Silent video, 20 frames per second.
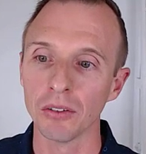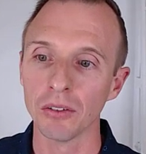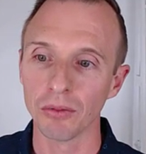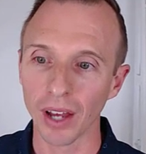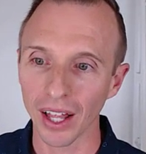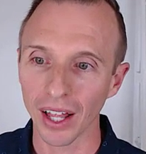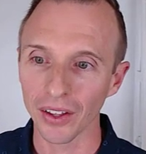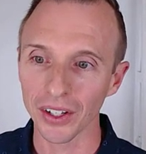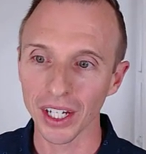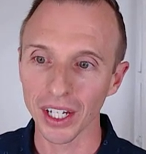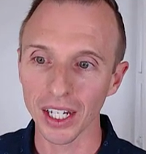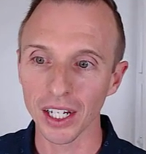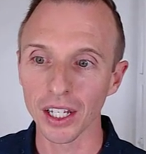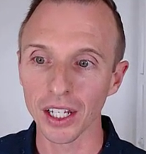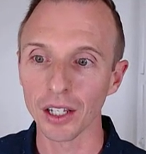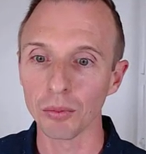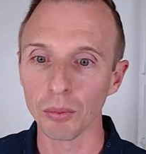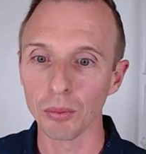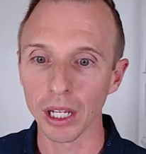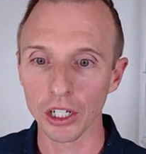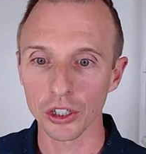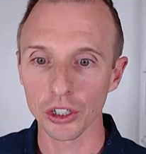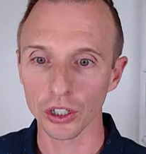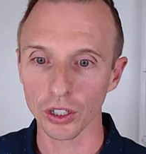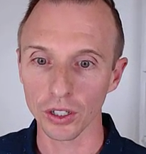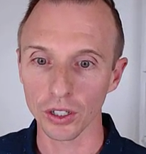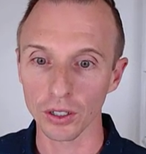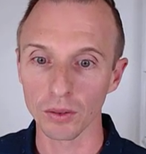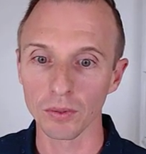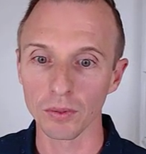validate it, and make
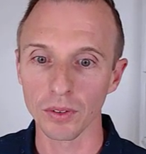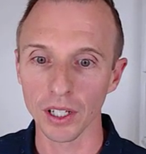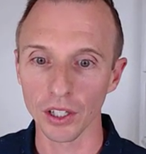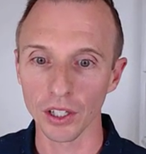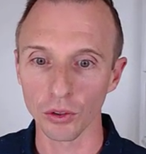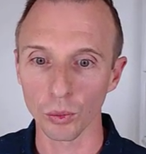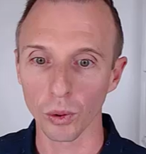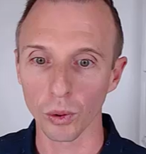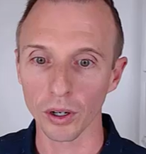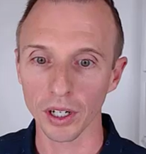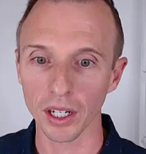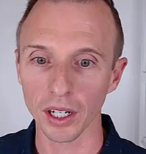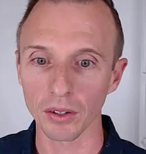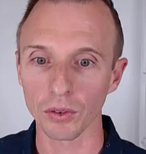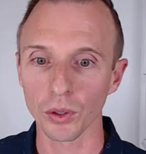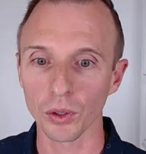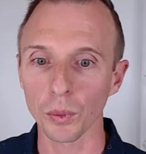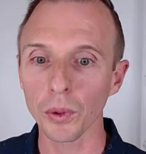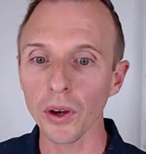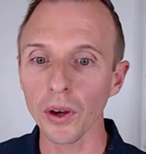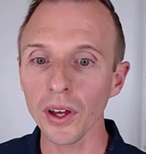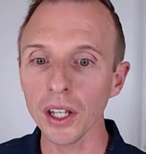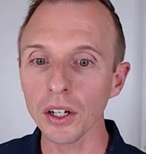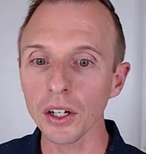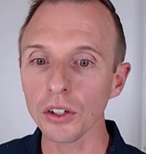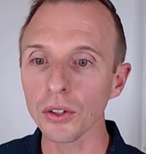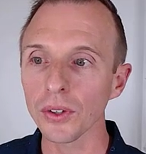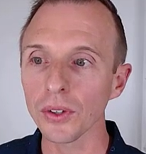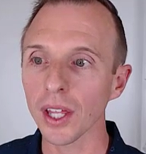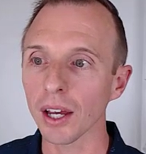sure it's working. So we'll go ahead
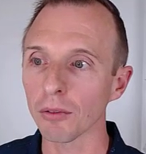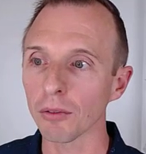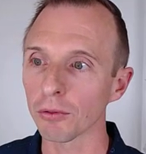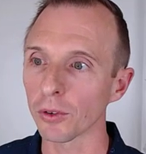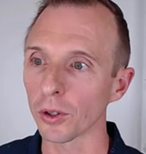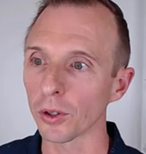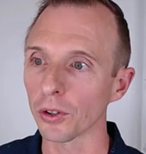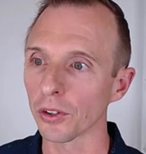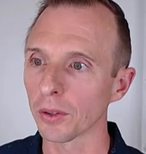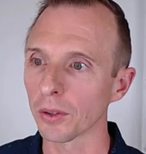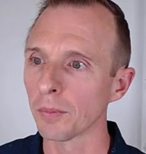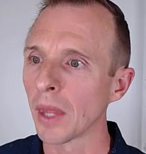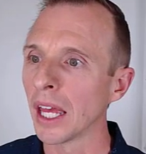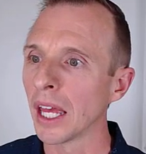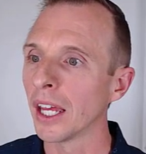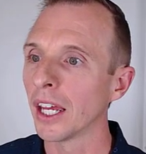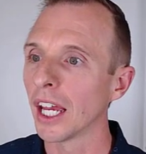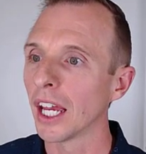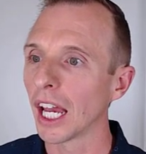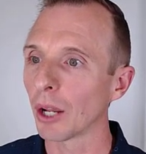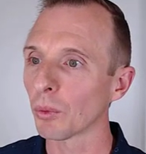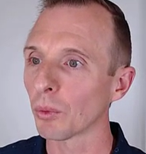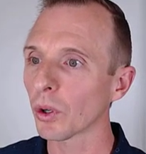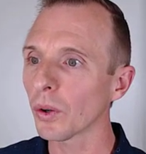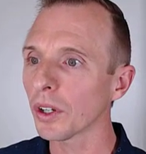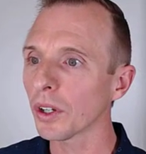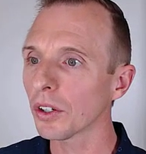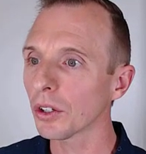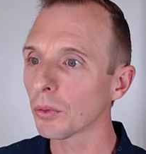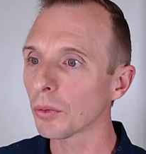and do that first. And we're
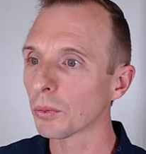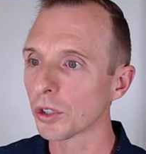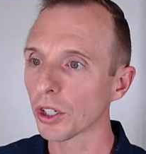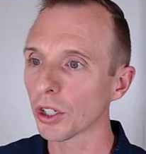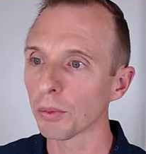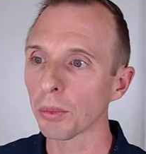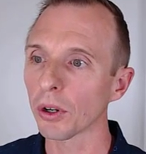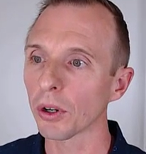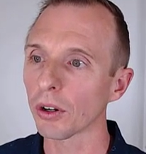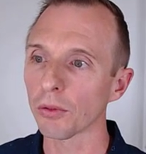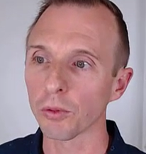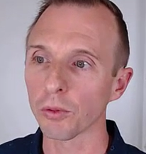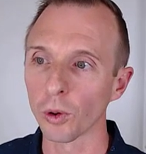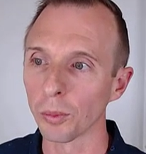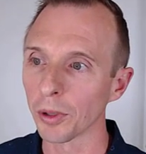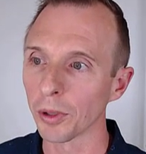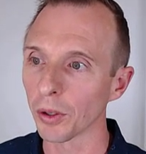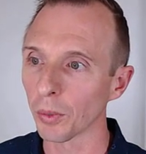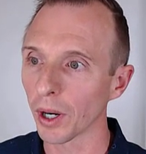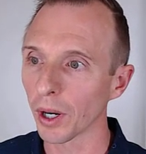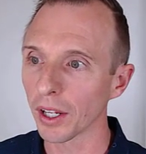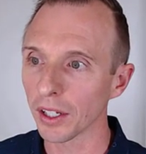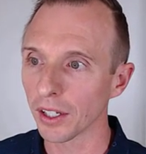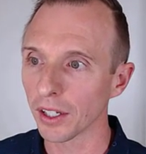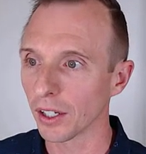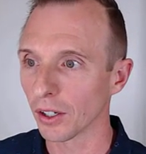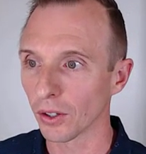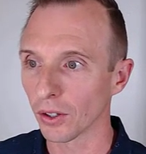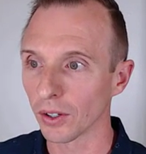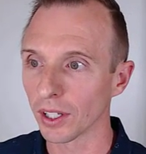going to just put our formula right
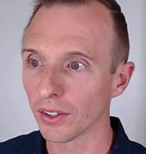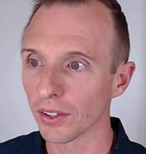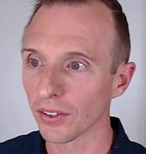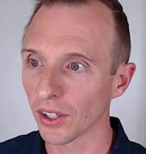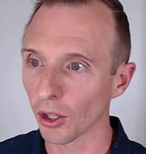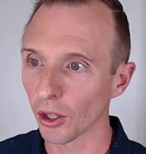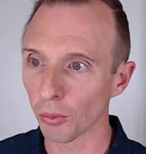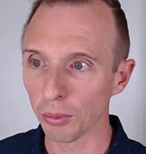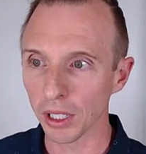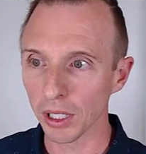here in cell